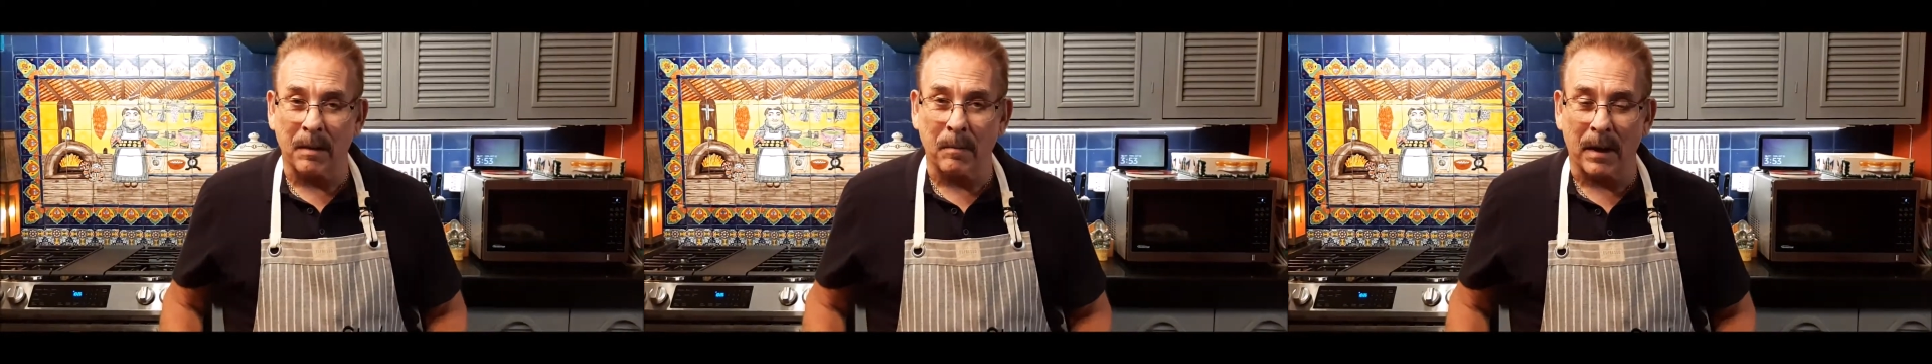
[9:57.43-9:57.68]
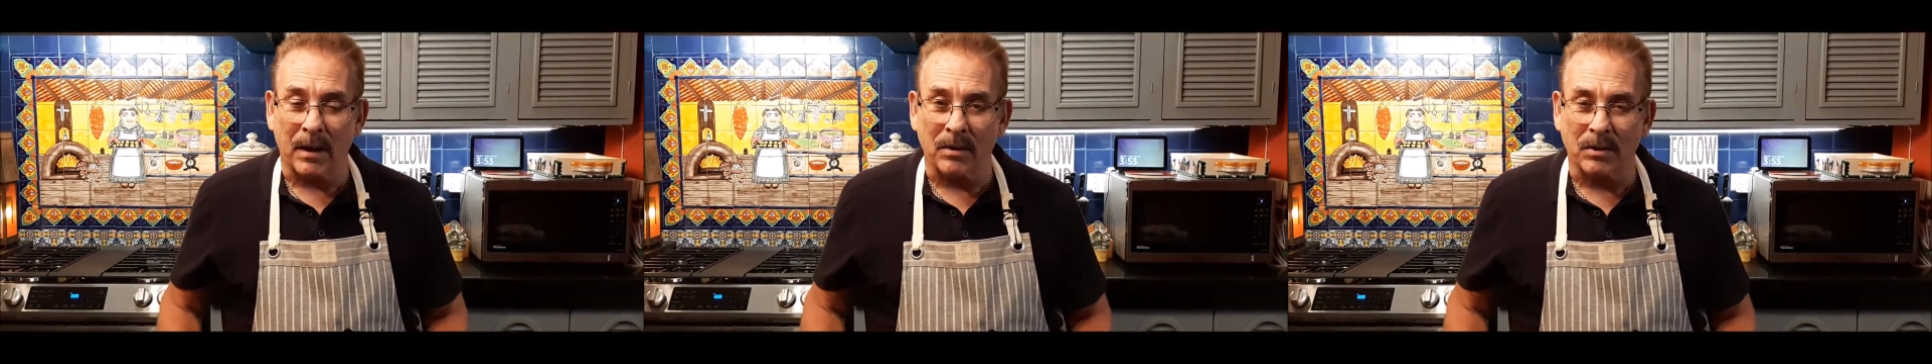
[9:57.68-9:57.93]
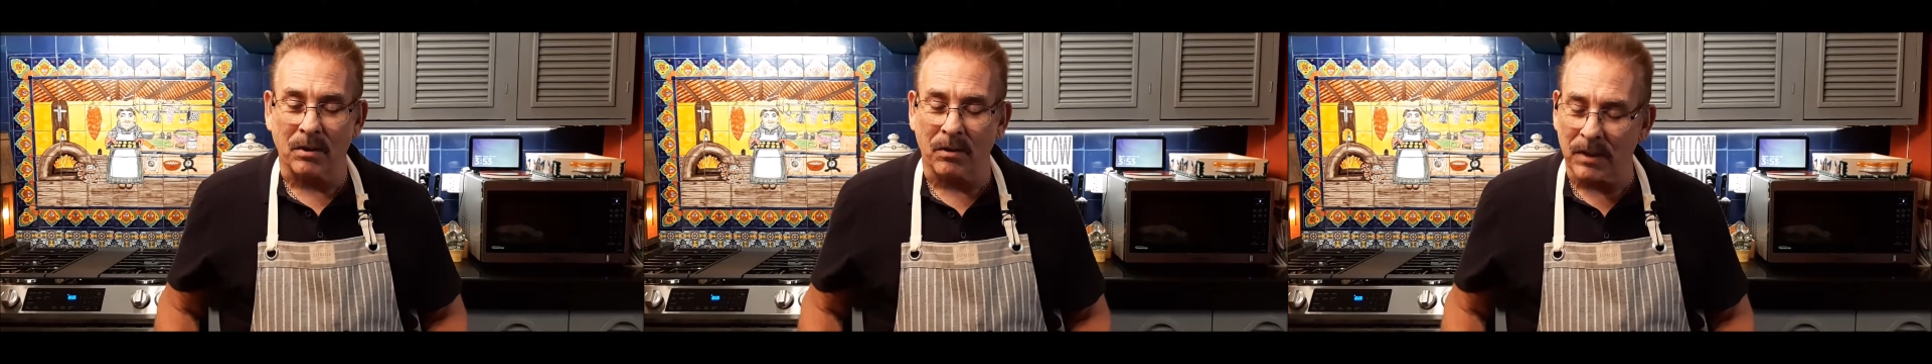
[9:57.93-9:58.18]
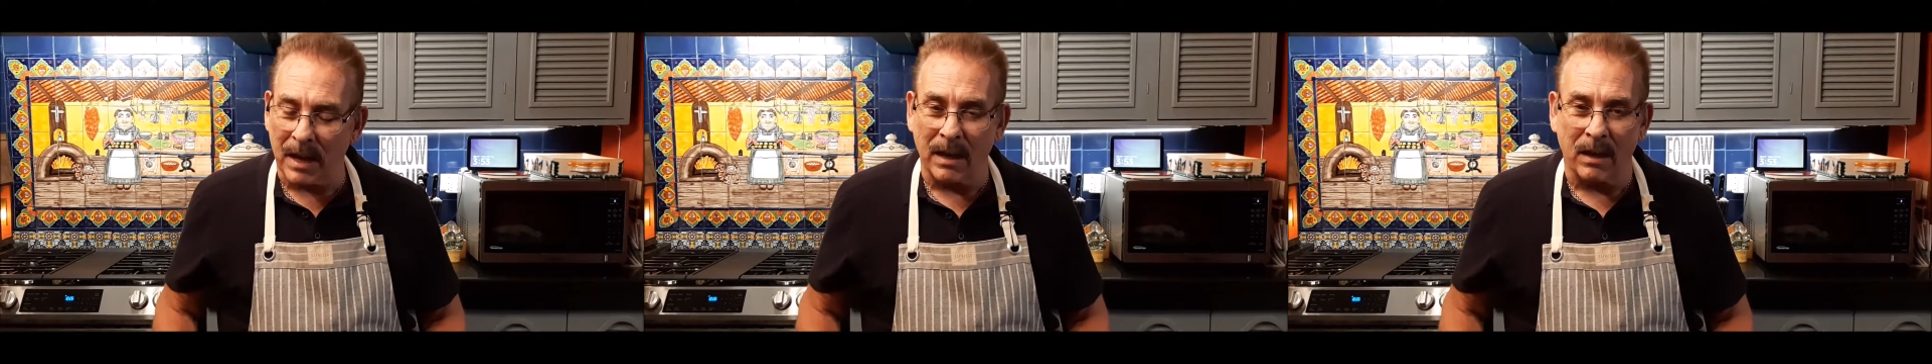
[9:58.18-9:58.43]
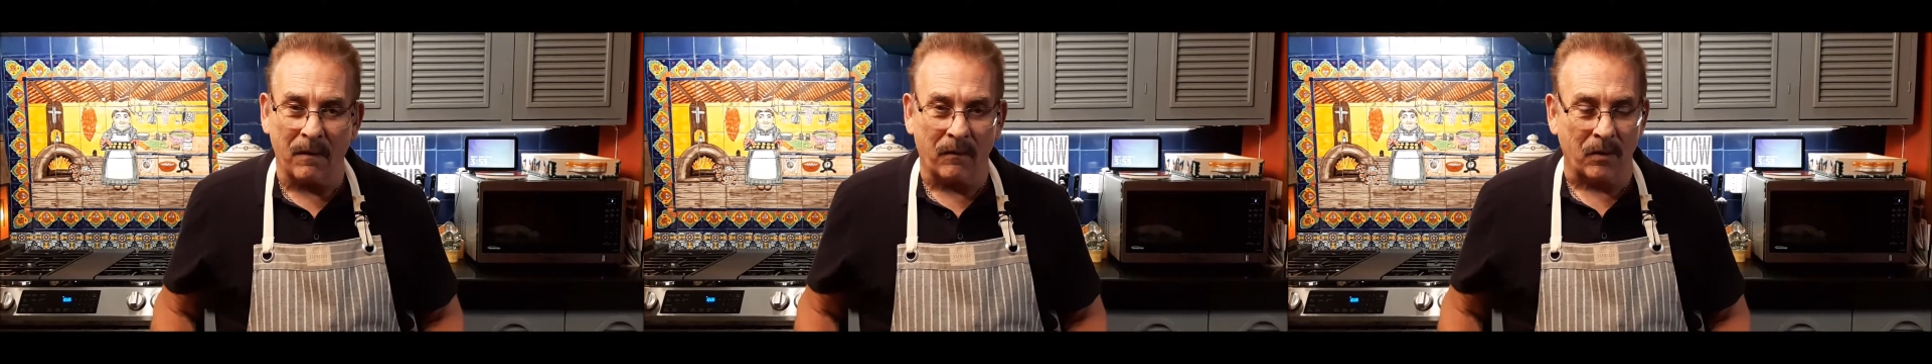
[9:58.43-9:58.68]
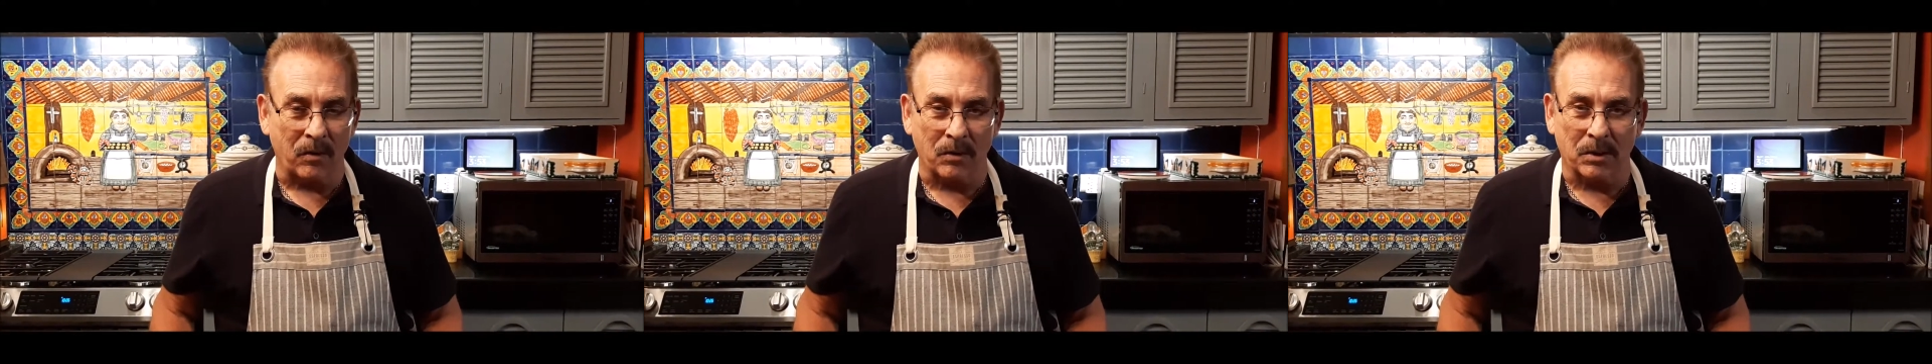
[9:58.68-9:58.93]
about you. Thank you
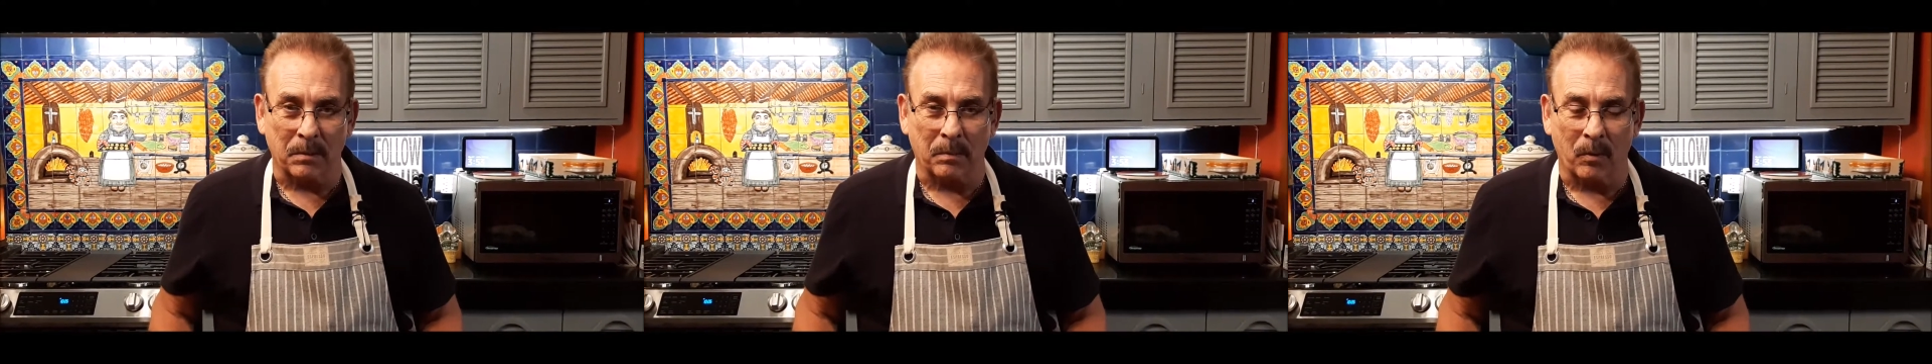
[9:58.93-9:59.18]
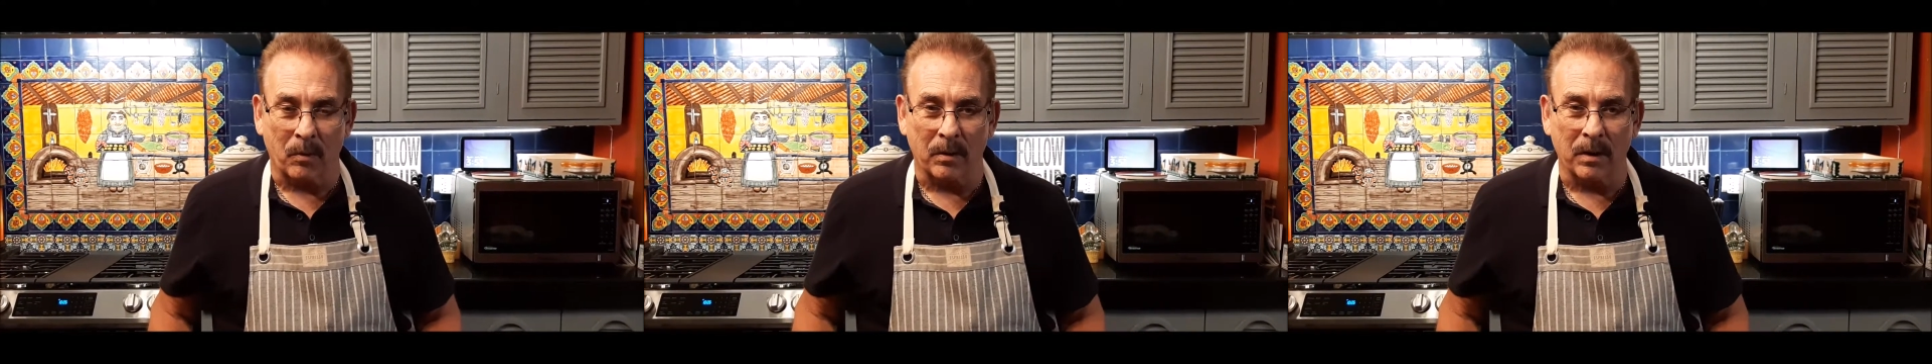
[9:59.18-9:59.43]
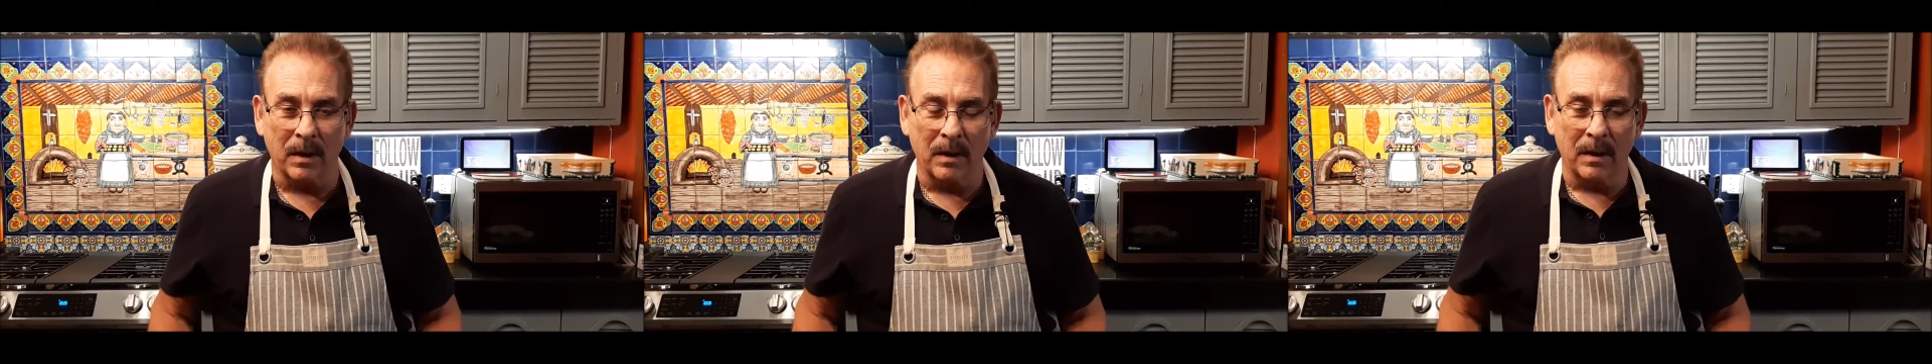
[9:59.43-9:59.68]
for your support.